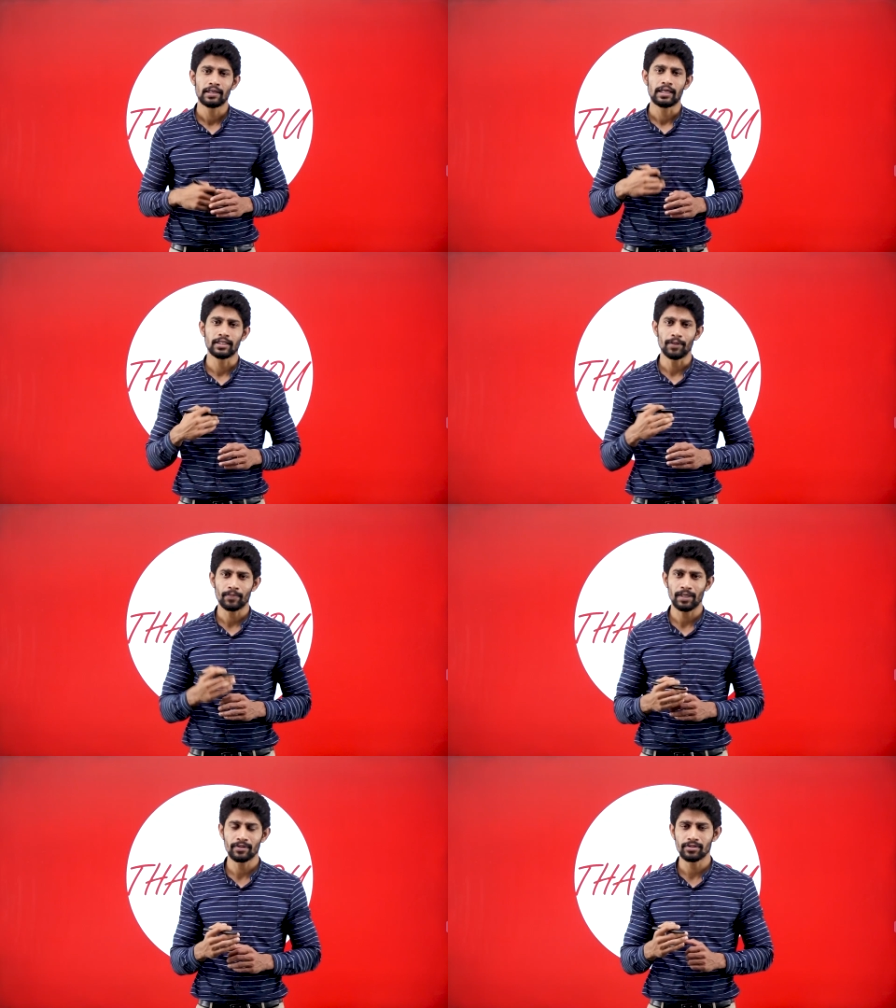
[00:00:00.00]
In the
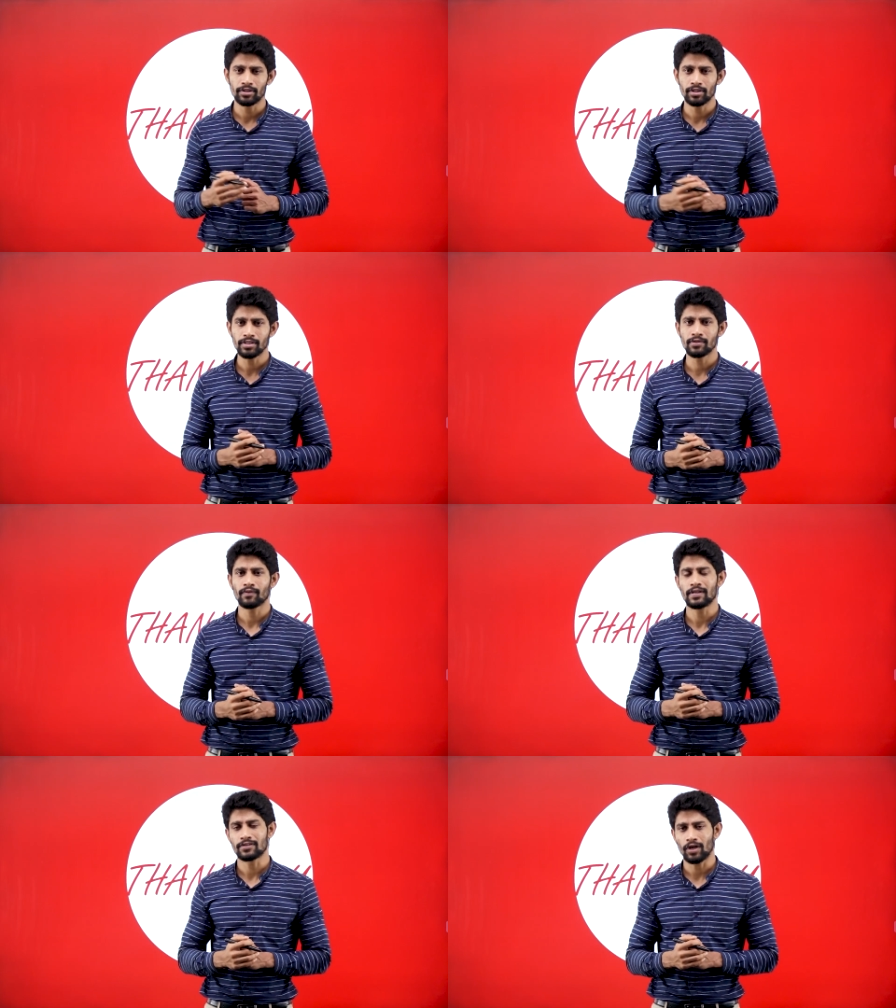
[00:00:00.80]
upcoming sessions,
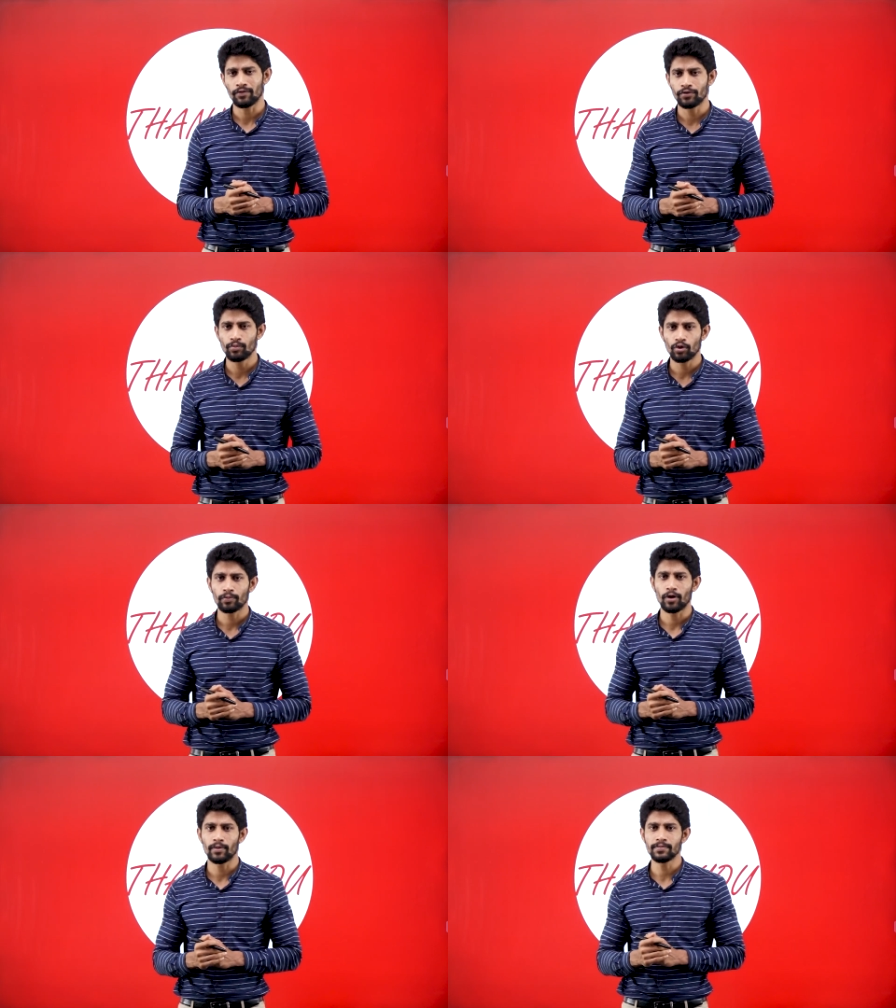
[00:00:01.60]
we'll solve few more
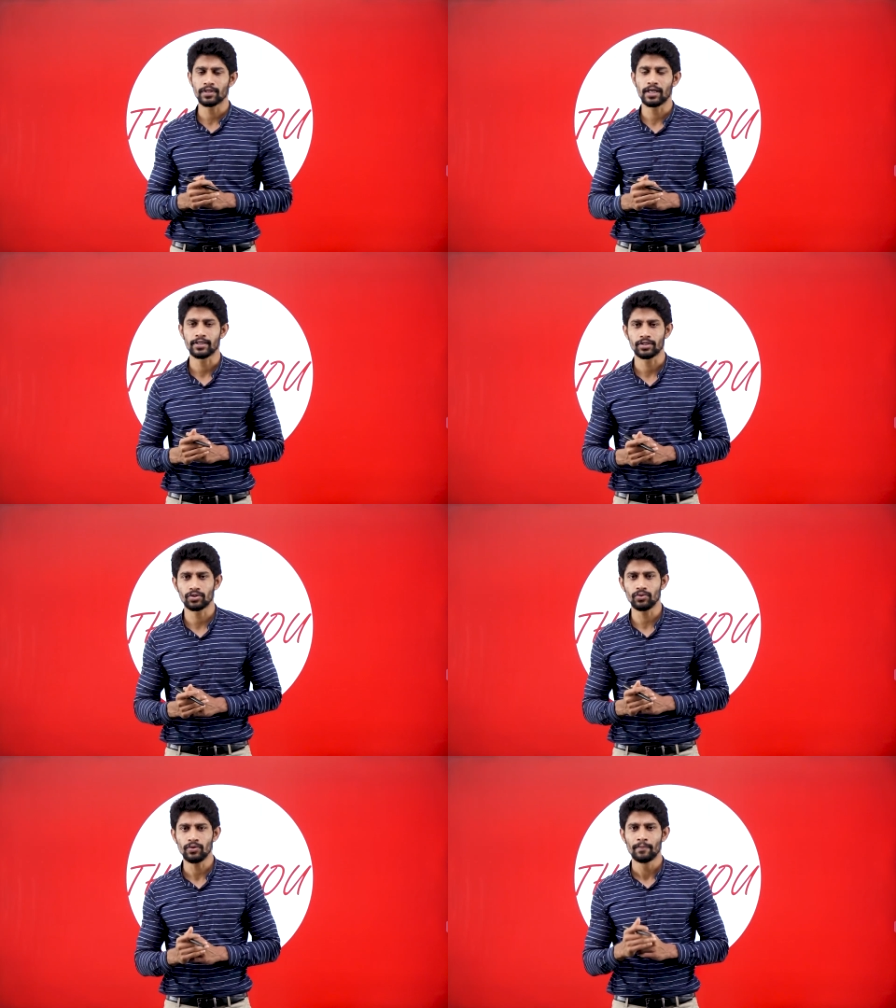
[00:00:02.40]
problems relating
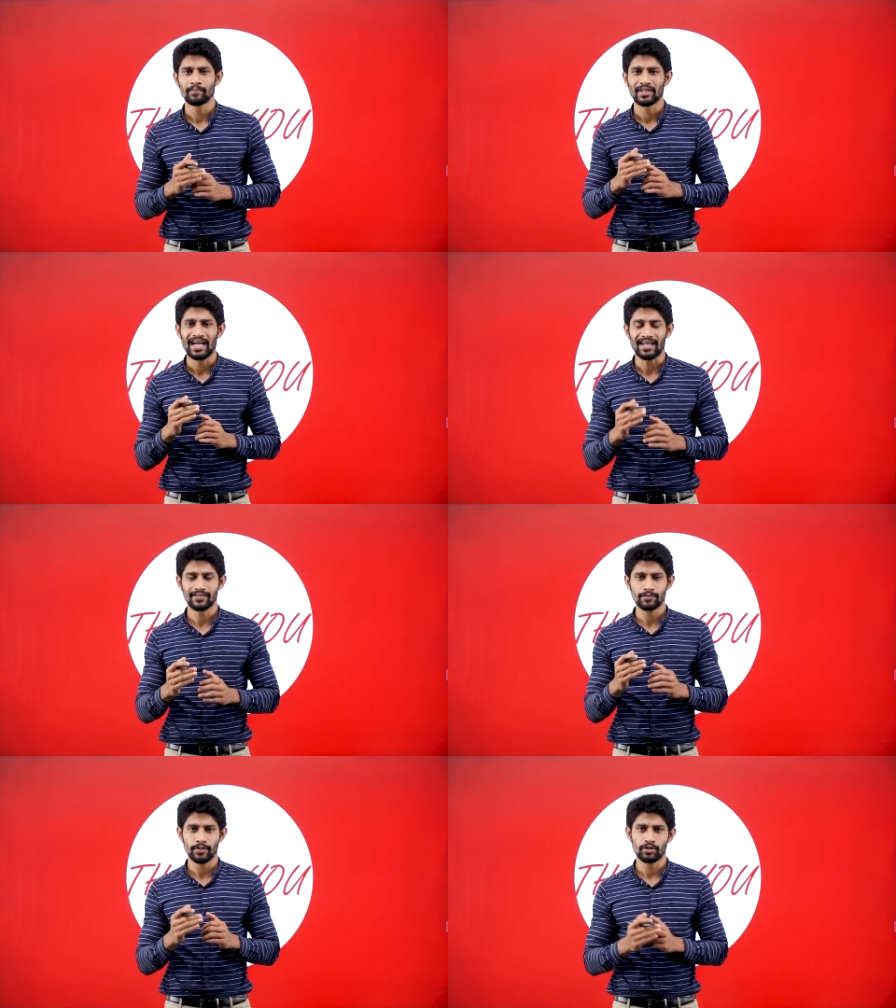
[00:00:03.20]
to
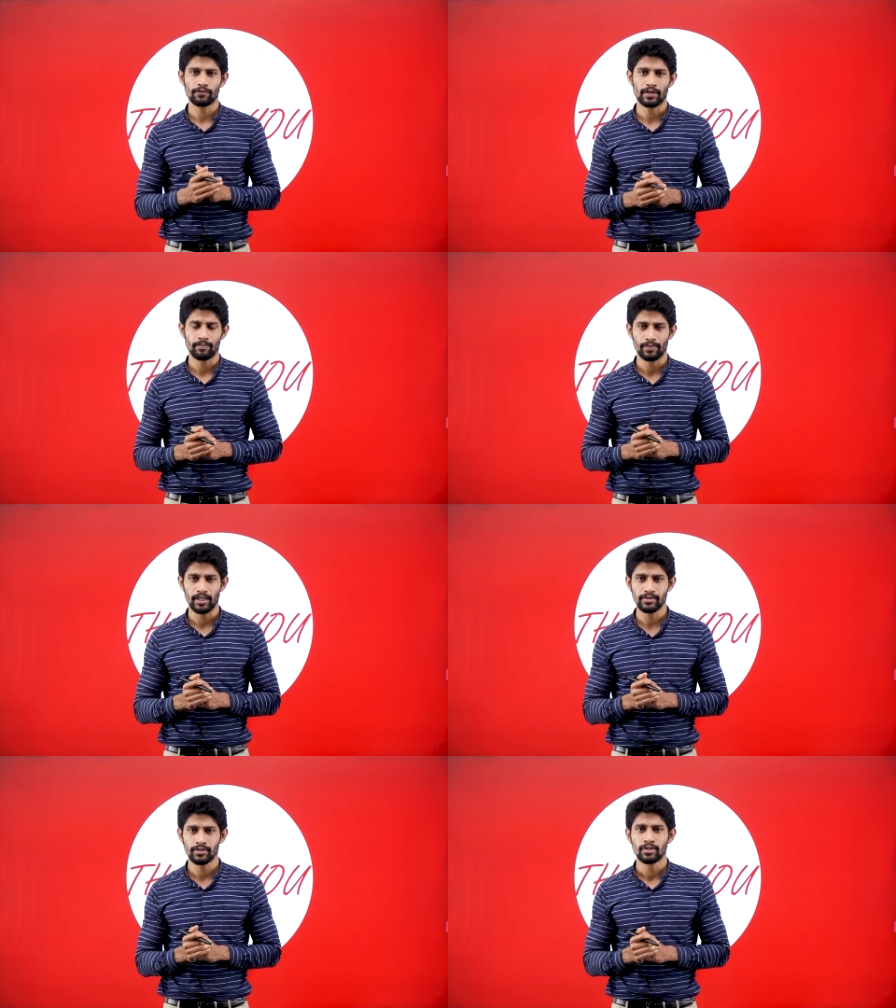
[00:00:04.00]
assessment of
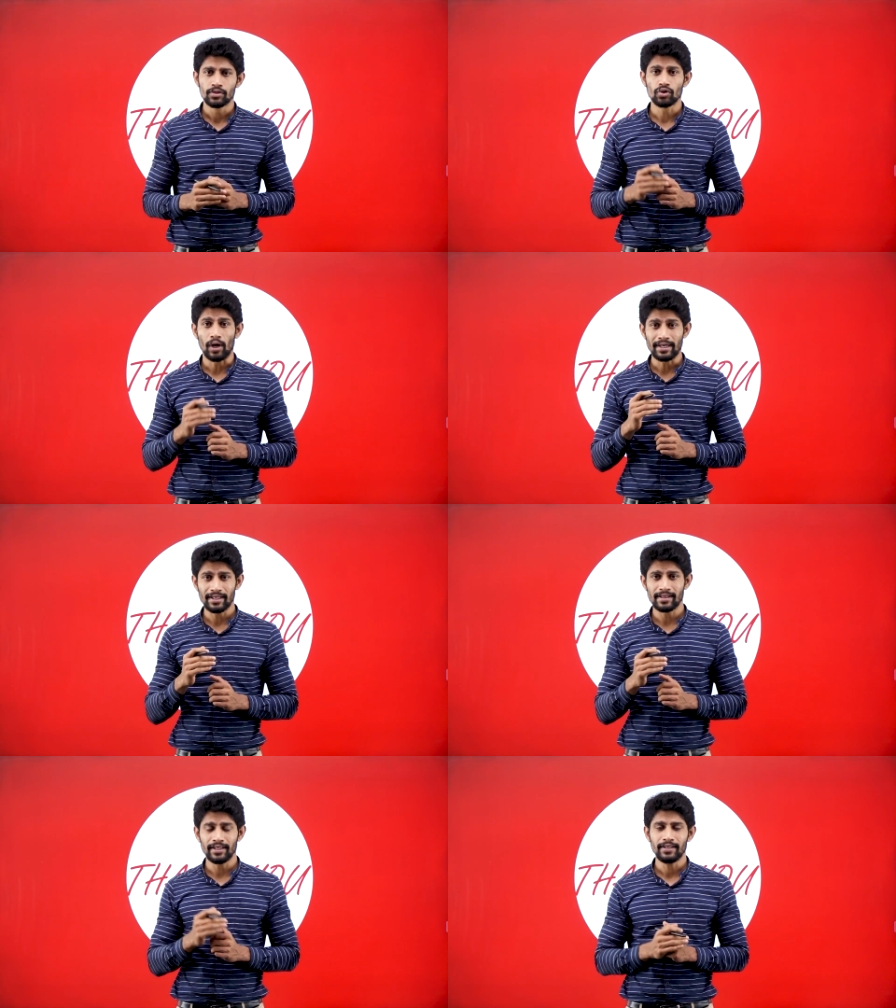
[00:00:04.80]
companies. So
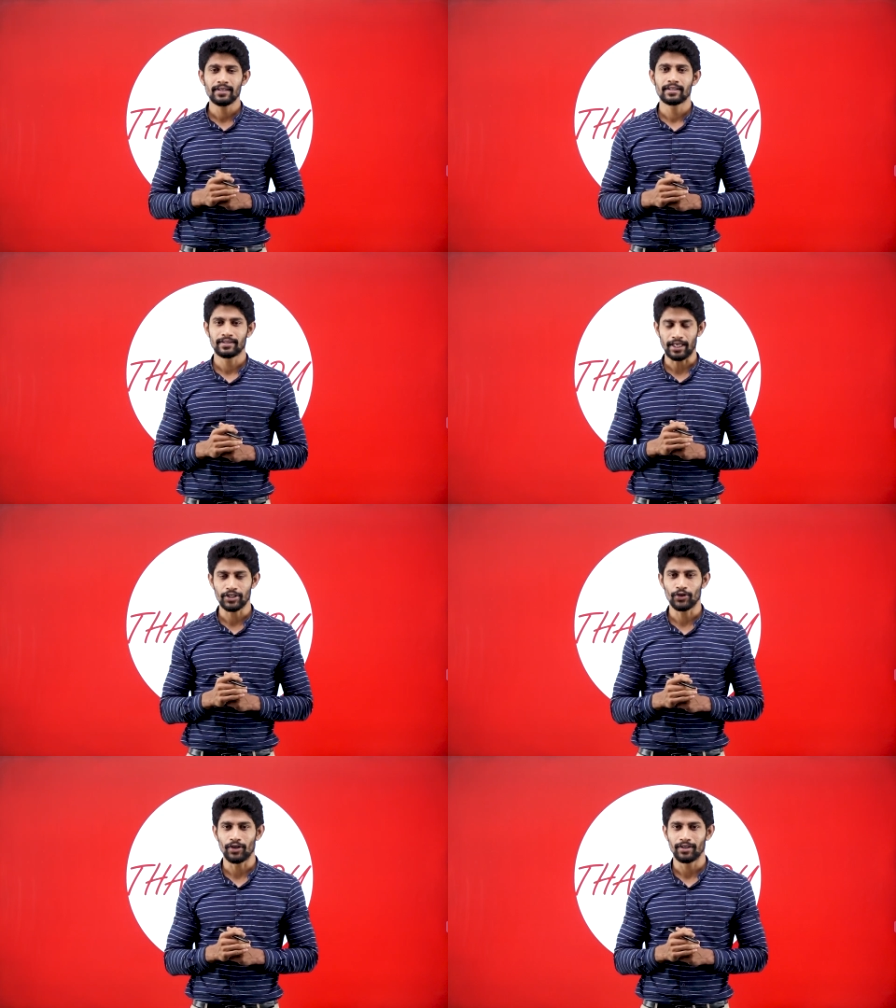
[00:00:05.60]
until then, thank
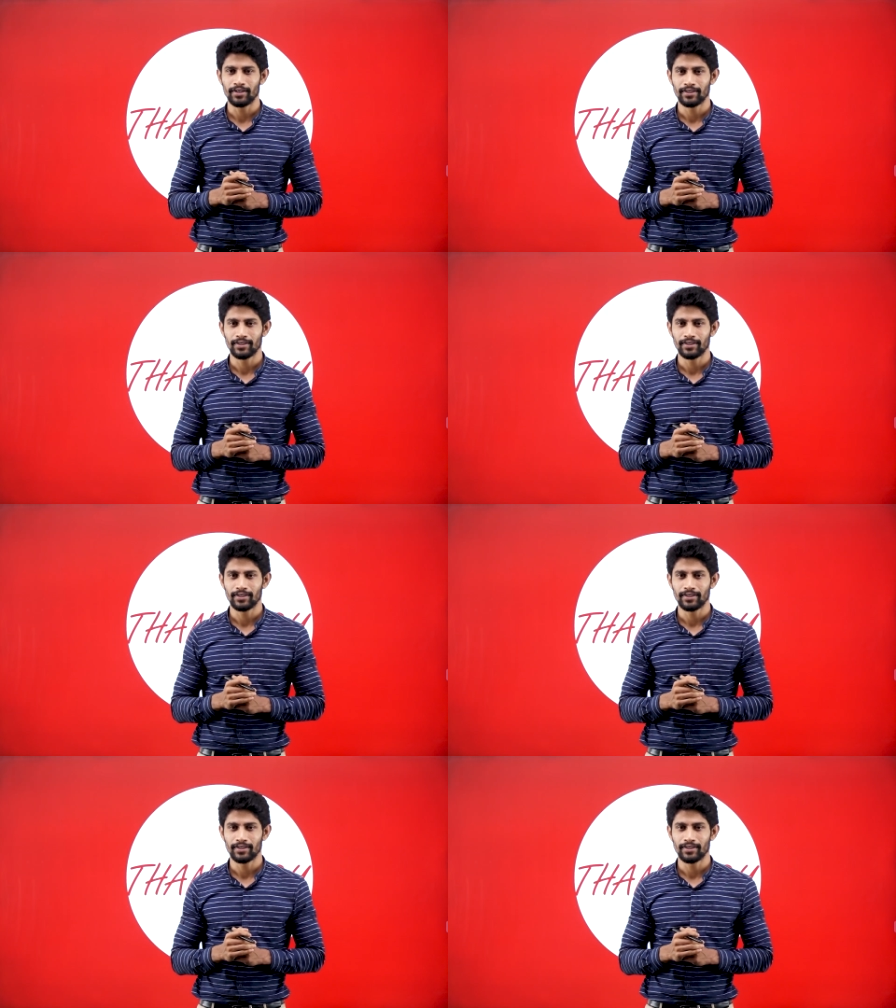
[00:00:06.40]
you all.